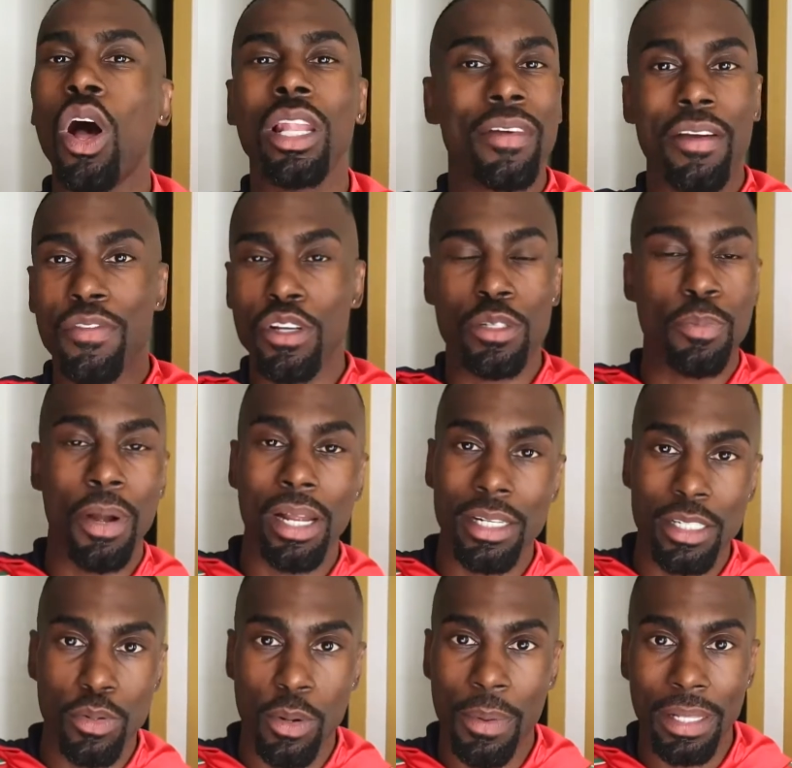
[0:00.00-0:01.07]
All of our first
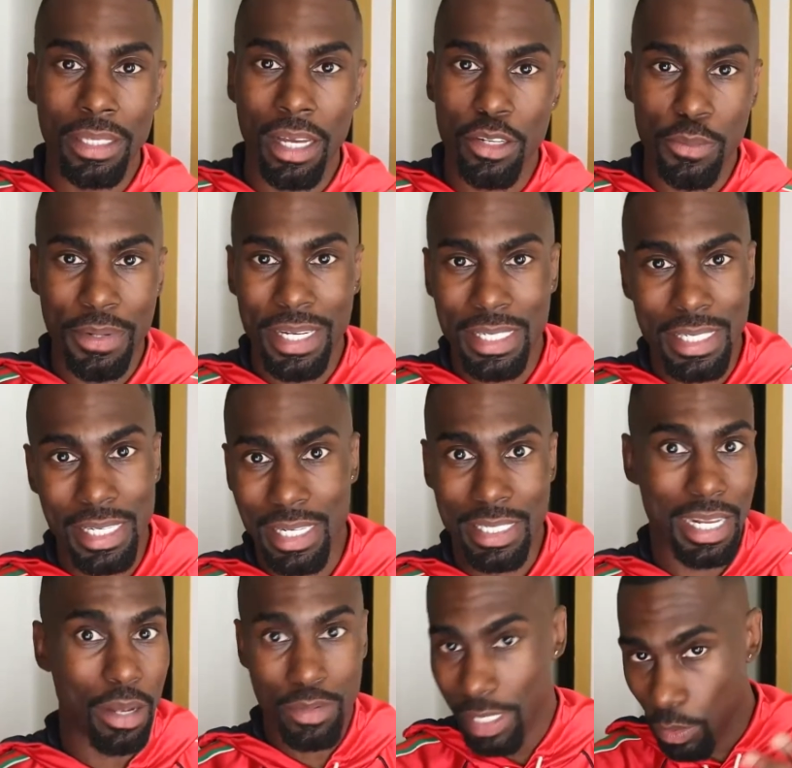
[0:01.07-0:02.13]
projects were about the 100 biggest
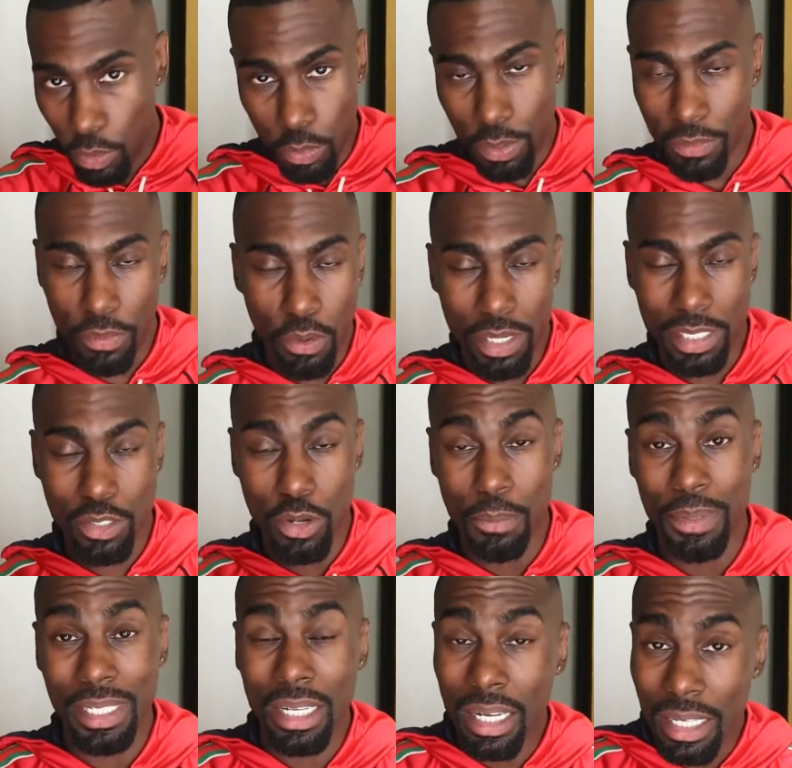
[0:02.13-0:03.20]
cities. That was like what we focused
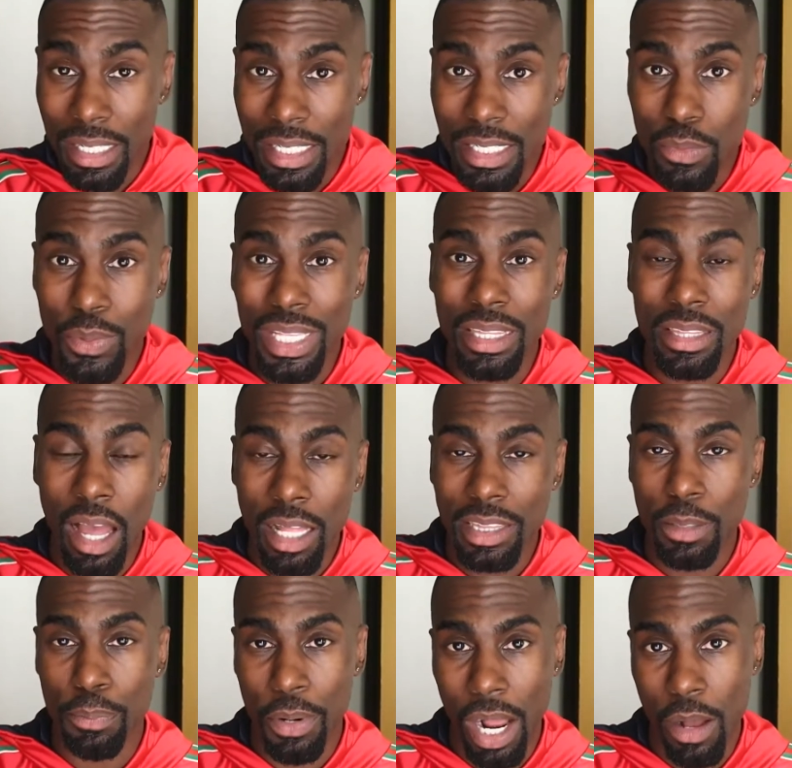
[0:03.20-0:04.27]
on because we
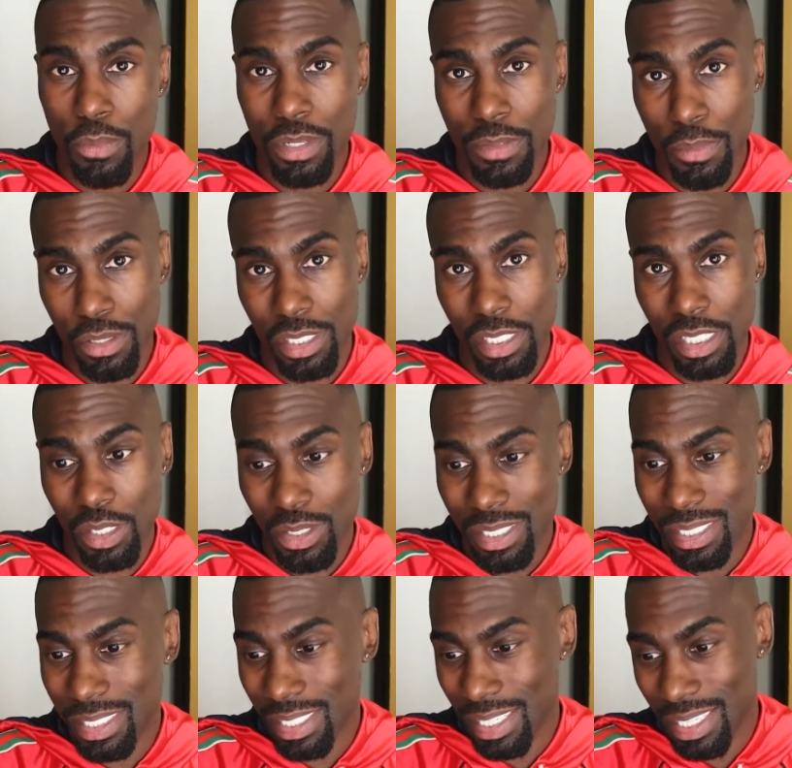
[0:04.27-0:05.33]
thought the problem was most
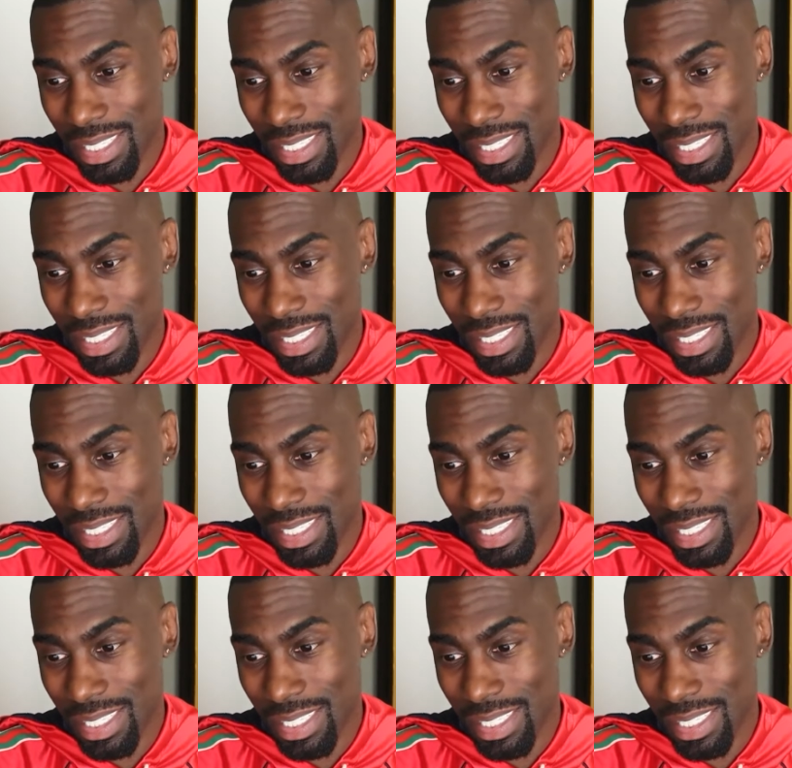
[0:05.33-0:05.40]
acute in